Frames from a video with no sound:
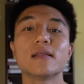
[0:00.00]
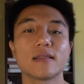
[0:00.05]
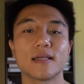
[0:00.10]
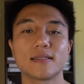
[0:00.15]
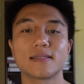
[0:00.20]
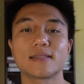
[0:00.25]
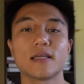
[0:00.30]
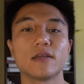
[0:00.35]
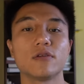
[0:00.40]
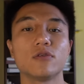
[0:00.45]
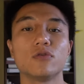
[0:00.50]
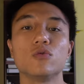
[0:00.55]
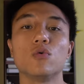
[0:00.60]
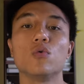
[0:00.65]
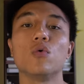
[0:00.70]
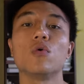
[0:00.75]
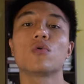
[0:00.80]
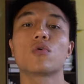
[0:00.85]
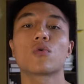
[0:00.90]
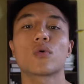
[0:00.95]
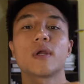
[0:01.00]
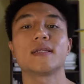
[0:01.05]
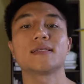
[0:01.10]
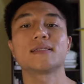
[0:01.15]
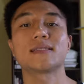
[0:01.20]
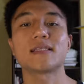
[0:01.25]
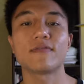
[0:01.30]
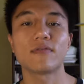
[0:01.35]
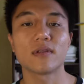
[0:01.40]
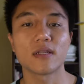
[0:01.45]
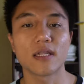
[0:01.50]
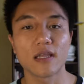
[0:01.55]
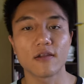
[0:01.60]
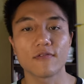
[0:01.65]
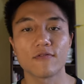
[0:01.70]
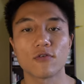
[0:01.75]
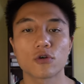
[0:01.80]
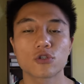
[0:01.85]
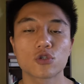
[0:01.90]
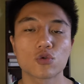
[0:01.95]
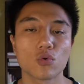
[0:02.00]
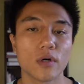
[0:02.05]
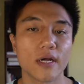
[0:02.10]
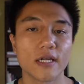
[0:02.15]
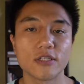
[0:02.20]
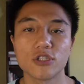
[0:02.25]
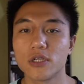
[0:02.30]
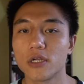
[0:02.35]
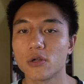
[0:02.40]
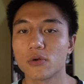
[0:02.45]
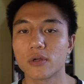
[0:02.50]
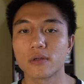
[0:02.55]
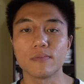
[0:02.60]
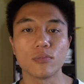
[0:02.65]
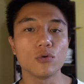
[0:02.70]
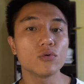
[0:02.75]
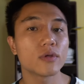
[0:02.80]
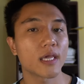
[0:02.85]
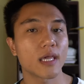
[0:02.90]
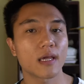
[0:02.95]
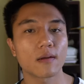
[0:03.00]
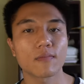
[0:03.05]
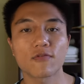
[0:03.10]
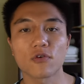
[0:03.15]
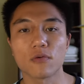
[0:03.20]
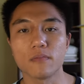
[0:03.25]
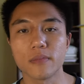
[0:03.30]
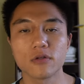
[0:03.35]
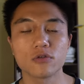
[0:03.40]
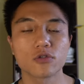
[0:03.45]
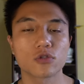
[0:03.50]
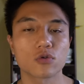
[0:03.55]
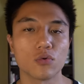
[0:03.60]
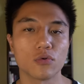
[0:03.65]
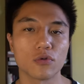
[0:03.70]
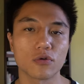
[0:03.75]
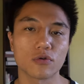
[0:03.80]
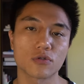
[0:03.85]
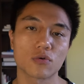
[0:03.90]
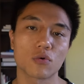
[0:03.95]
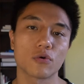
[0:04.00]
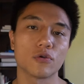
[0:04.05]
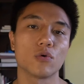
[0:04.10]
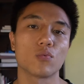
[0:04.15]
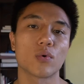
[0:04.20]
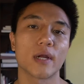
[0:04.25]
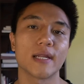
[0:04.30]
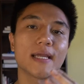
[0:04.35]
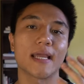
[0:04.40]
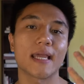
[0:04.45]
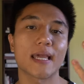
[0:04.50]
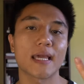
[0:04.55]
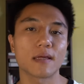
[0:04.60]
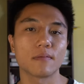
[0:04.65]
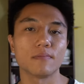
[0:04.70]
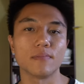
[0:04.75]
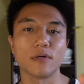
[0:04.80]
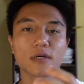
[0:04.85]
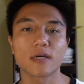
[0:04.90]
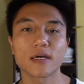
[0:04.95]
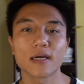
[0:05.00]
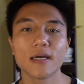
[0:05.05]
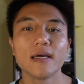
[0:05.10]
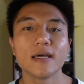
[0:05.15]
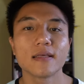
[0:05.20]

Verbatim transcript: Let's say you create a seven-day virtual engineering boot camp for middle schoolers, or you write a handbook